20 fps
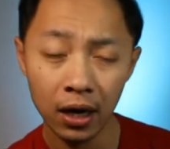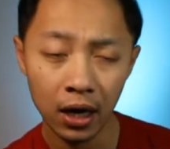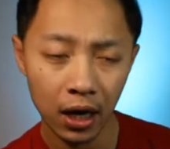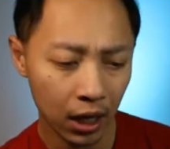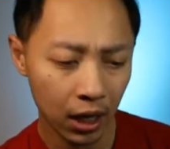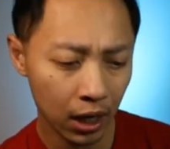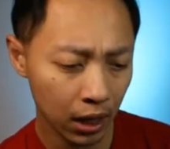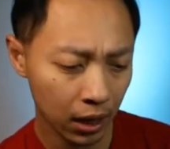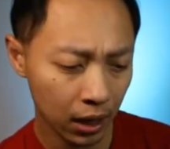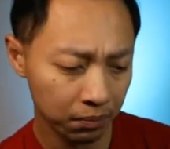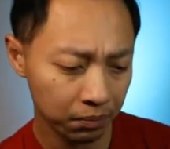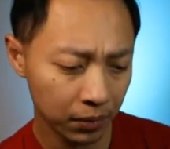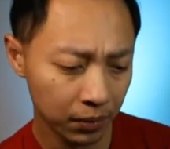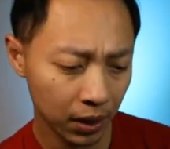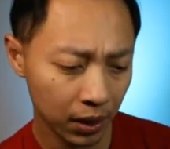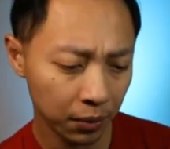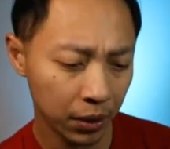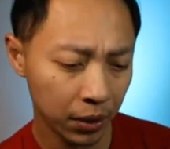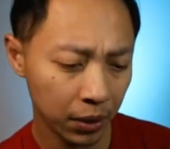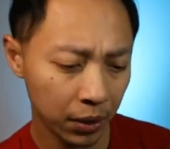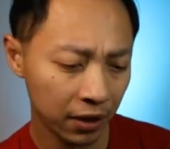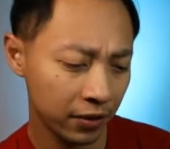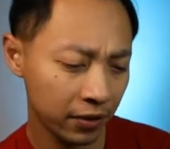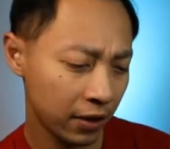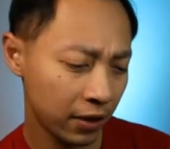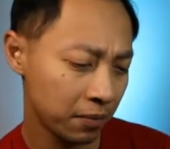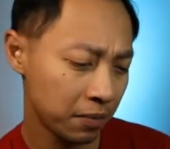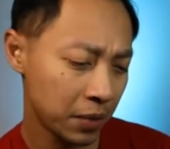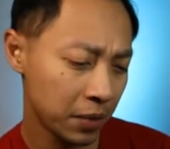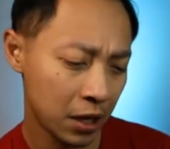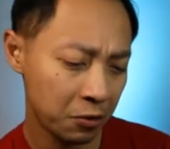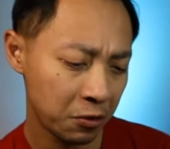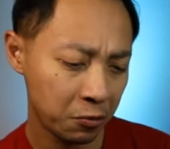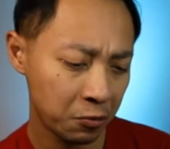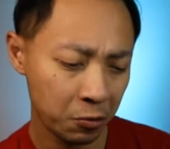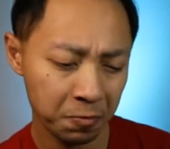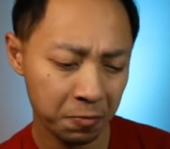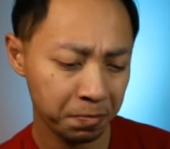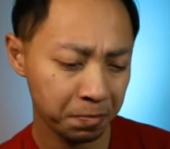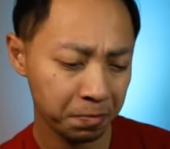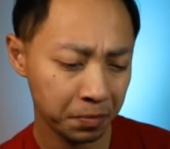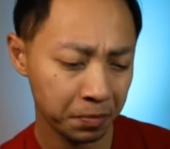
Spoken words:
above there, about what,